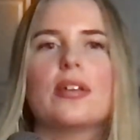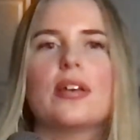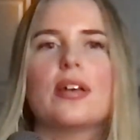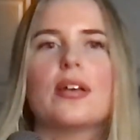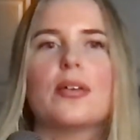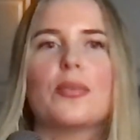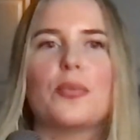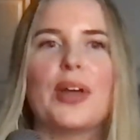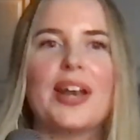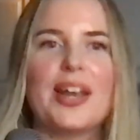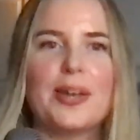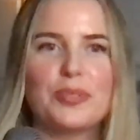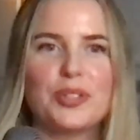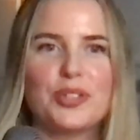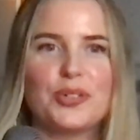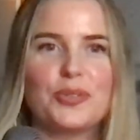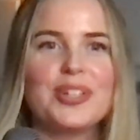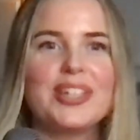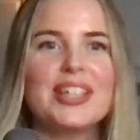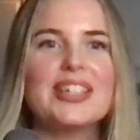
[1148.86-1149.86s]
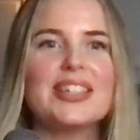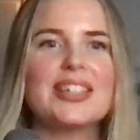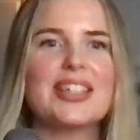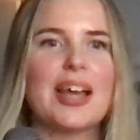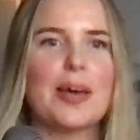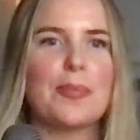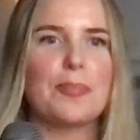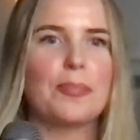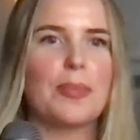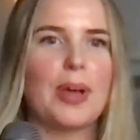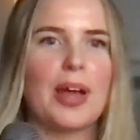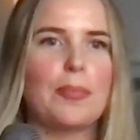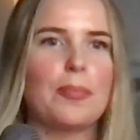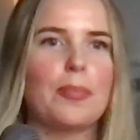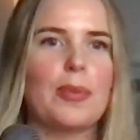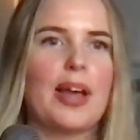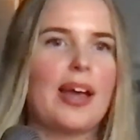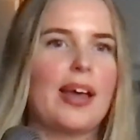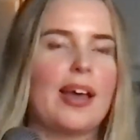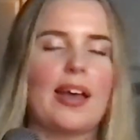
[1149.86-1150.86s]
when I'm doing it,
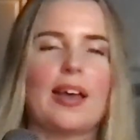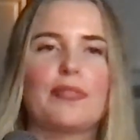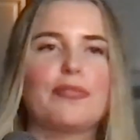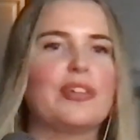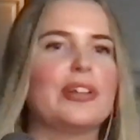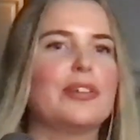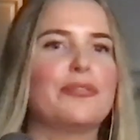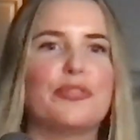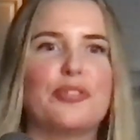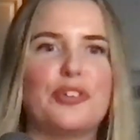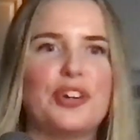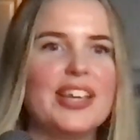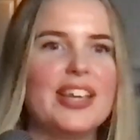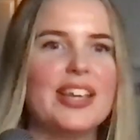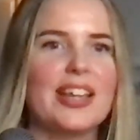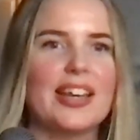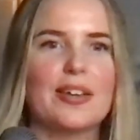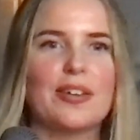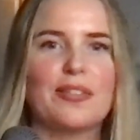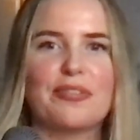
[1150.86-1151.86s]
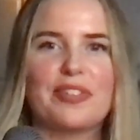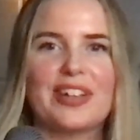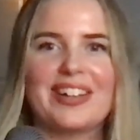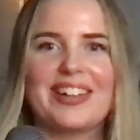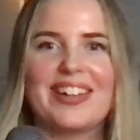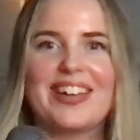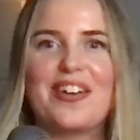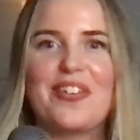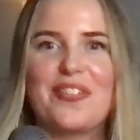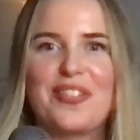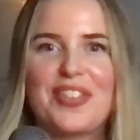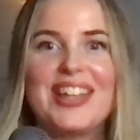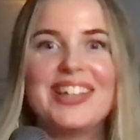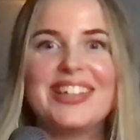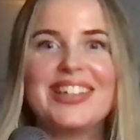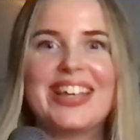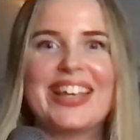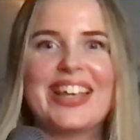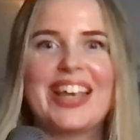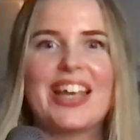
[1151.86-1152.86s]
I feel free and I feel
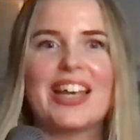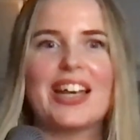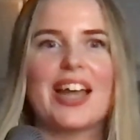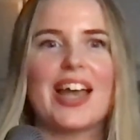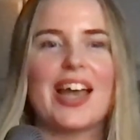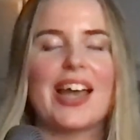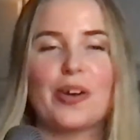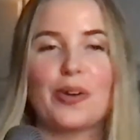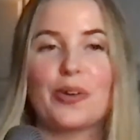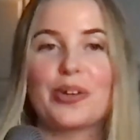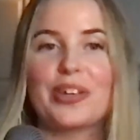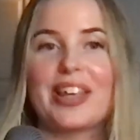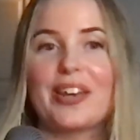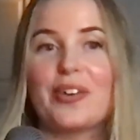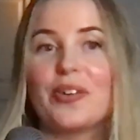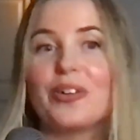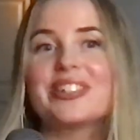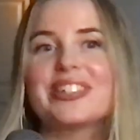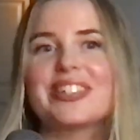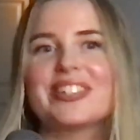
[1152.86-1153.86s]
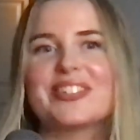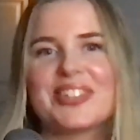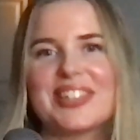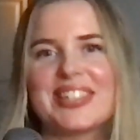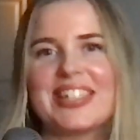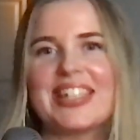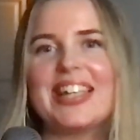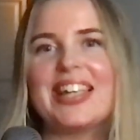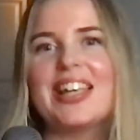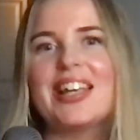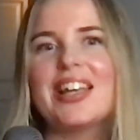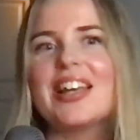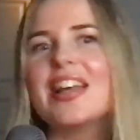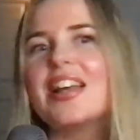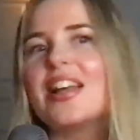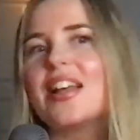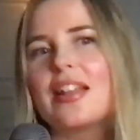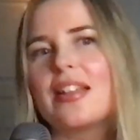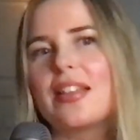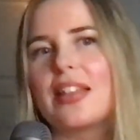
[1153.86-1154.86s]
authentic, and I can also see
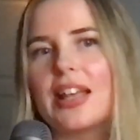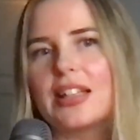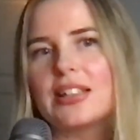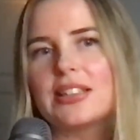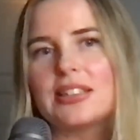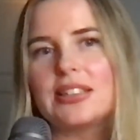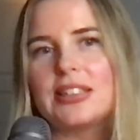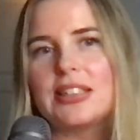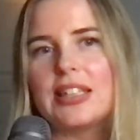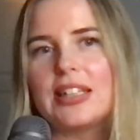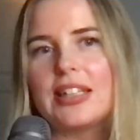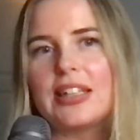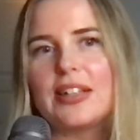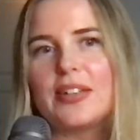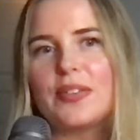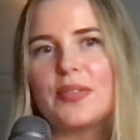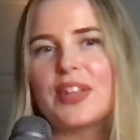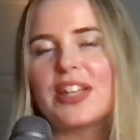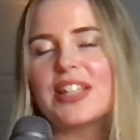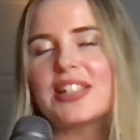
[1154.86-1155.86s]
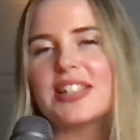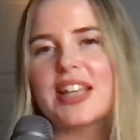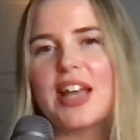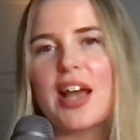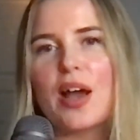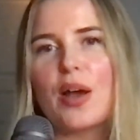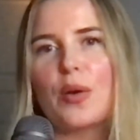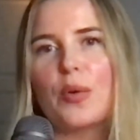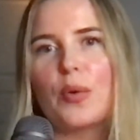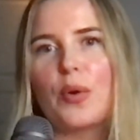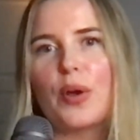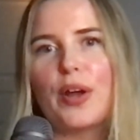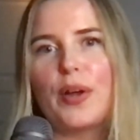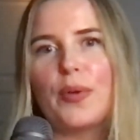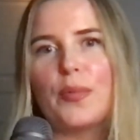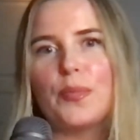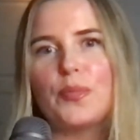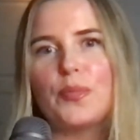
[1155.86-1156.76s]
that that's how